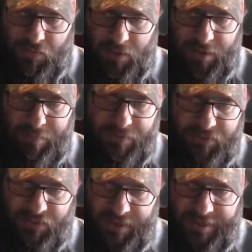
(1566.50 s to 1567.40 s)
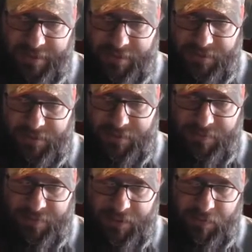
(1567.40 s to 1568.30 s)
20%.
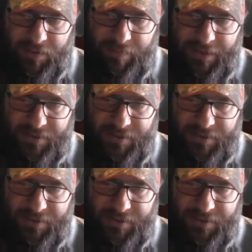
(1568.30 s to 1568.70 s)
I think we're gonna be